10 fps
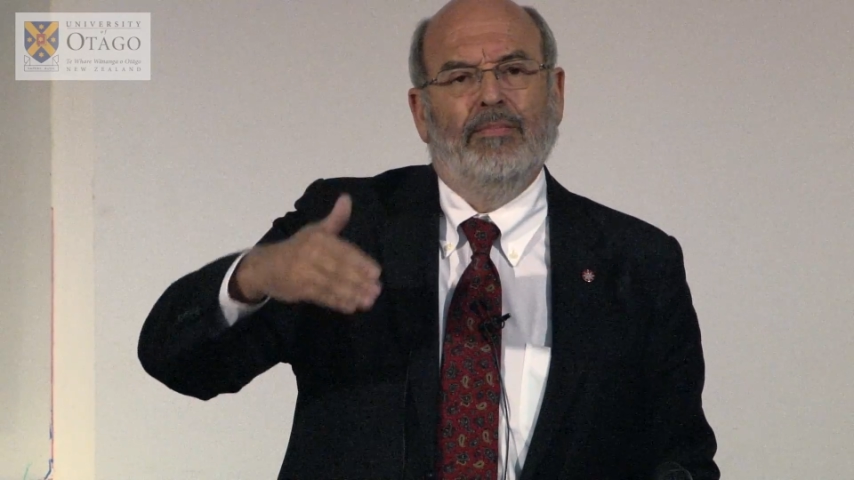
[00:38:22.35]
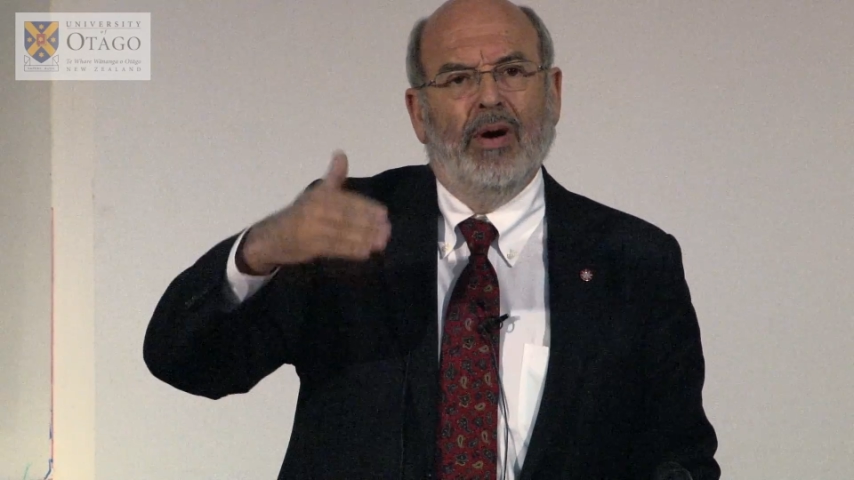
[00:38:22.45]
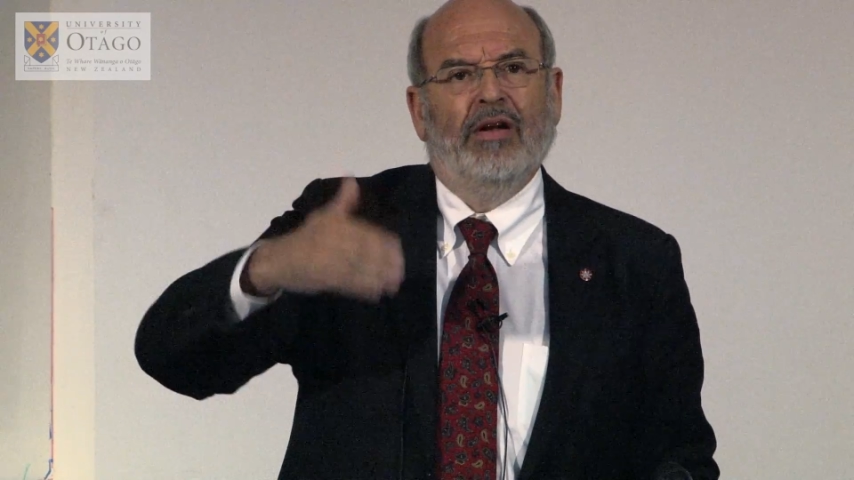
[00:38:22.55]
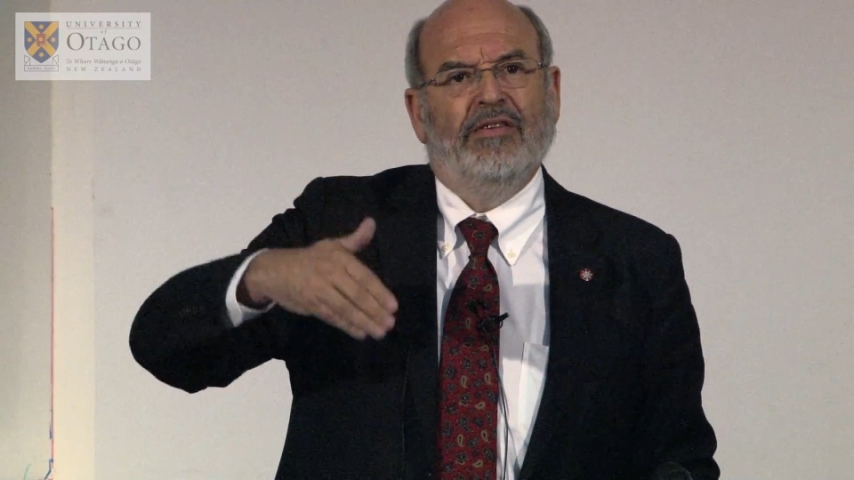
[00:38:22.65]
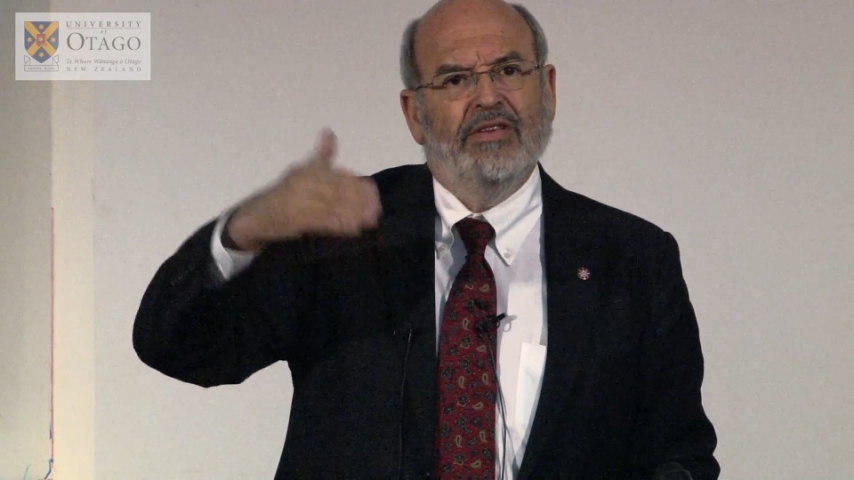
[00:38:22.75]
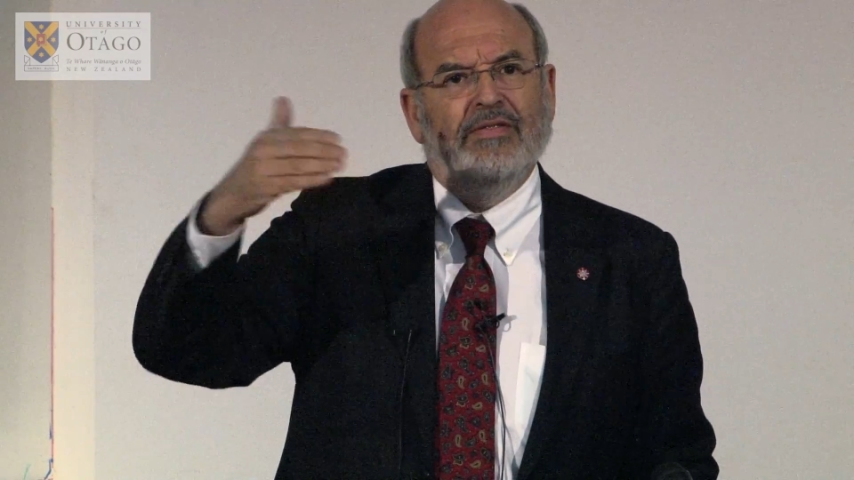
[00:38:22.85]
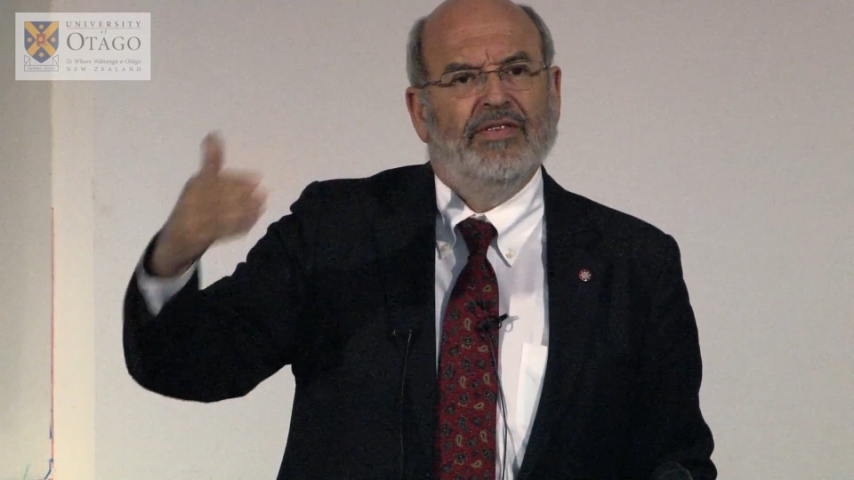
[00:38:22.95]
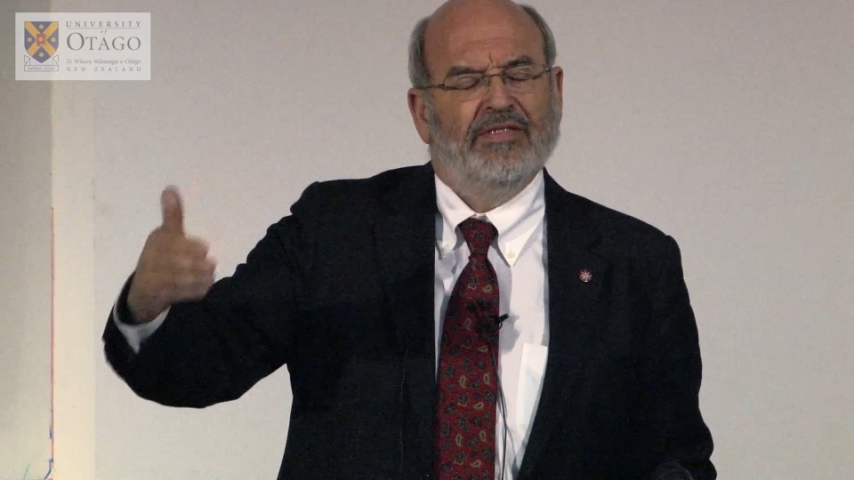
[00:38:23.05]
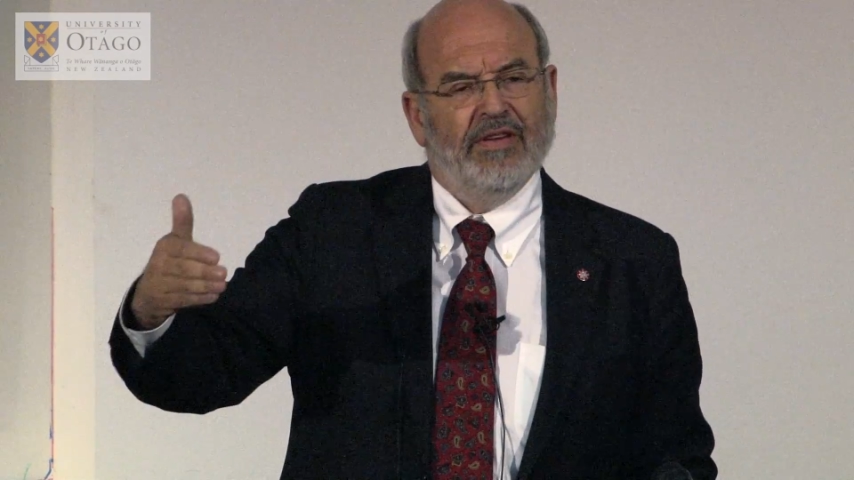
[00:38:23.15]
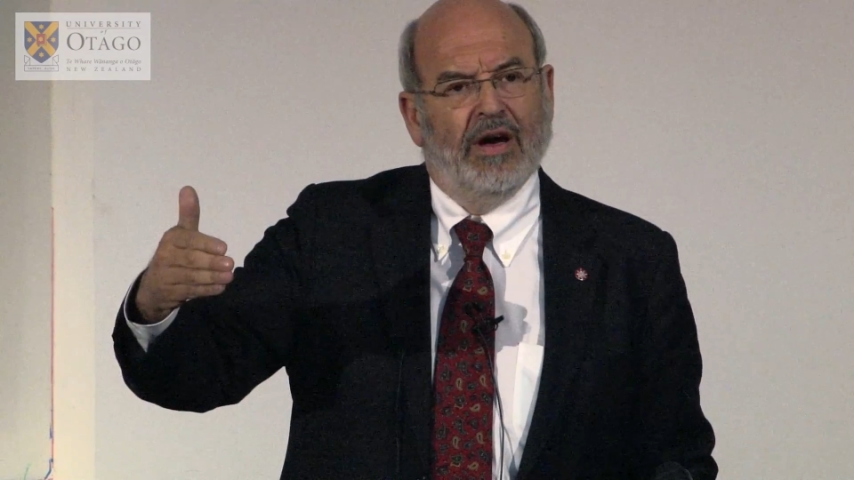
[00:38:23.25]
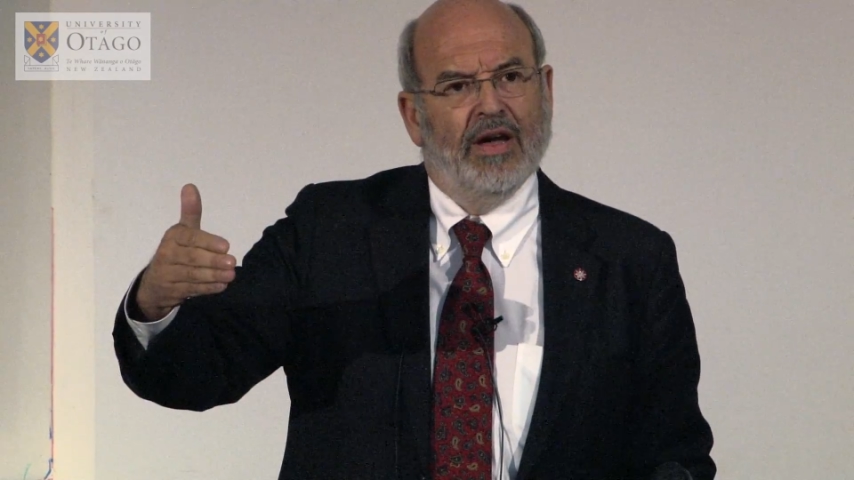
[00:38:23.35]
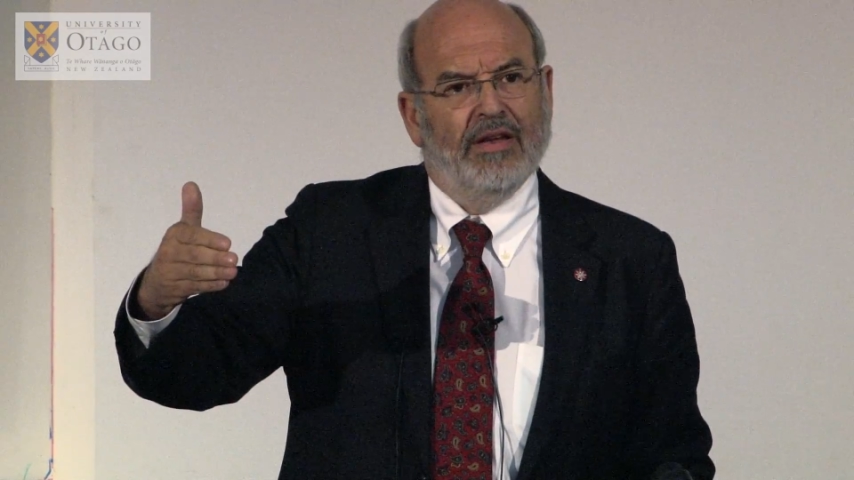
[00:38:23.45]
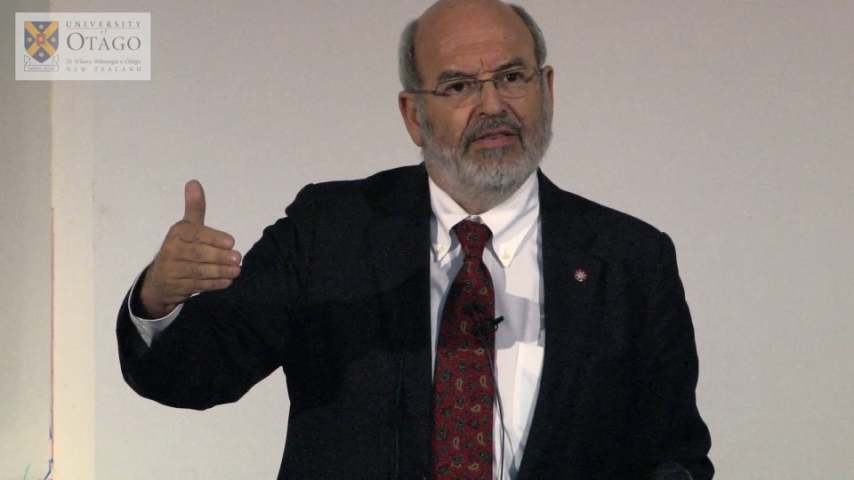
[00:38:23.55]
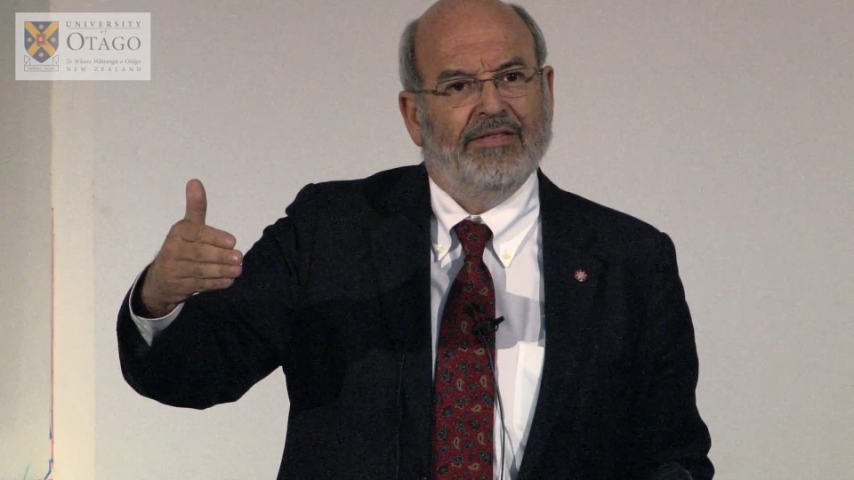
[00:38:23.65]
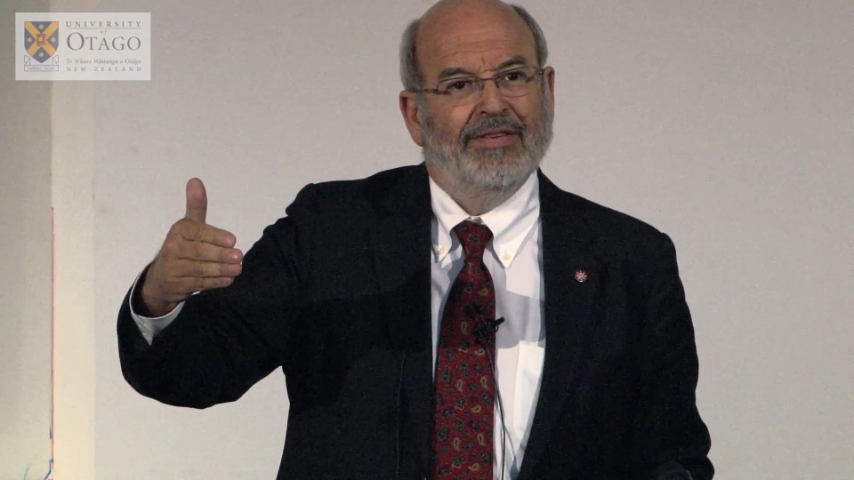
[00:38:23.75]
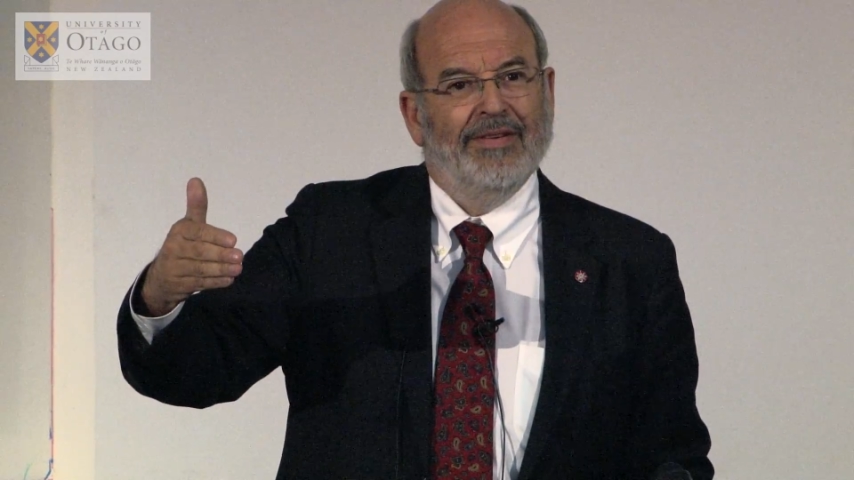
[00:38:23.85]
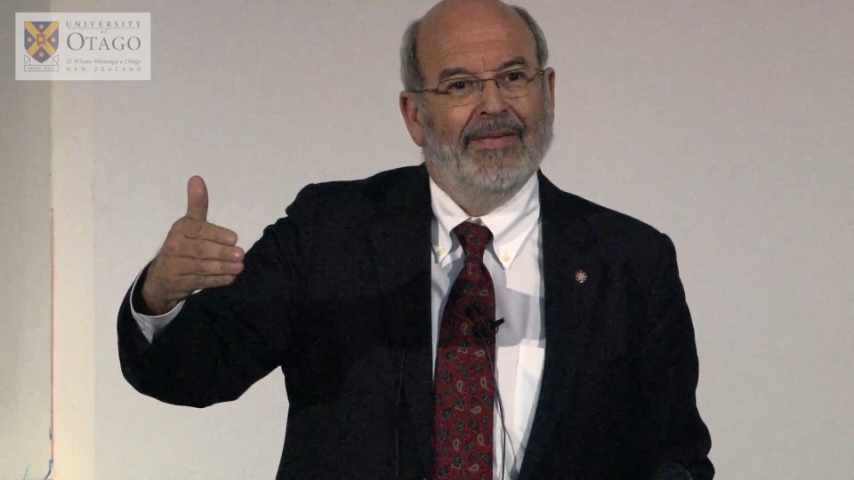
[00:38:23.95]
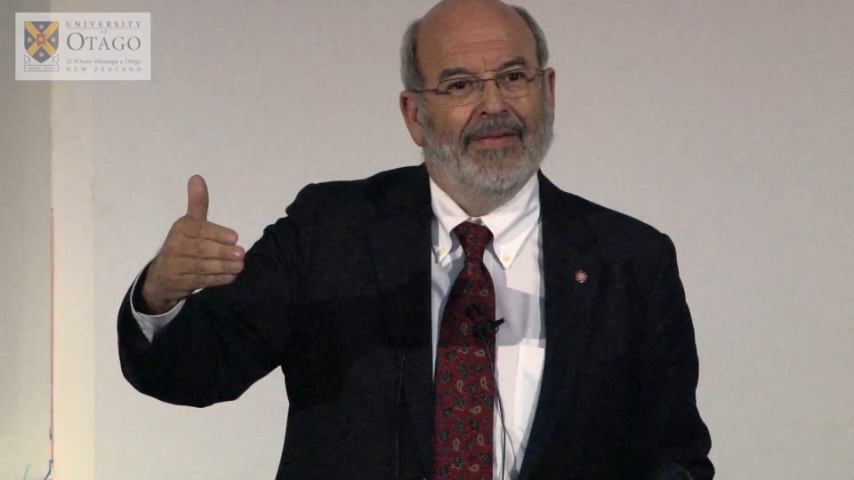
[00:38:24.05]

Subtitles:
policy for science.